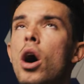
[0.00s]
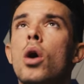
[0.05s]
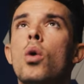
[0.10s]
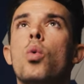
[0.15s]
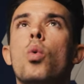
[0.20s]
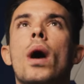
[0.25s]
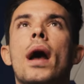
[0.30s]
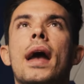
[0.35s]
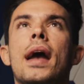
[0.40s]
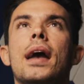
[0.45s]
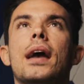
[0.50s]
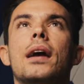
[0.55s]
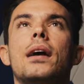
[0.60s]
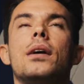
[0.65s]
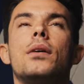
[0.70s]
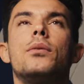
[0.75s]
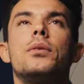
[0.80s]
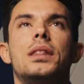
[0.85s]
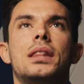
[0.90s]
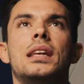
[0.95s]
"Away
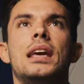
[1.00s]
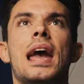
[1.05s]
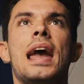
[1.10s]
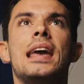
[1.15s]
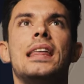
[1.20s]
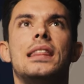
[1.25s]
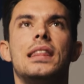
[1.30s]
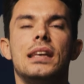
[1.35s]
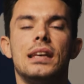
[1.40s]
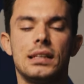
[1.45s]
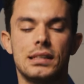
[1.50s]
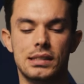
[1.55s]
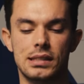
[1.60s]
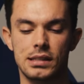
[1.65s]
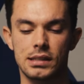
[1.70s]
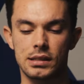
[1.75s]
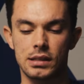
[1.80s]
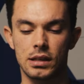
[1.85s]
with the atheists,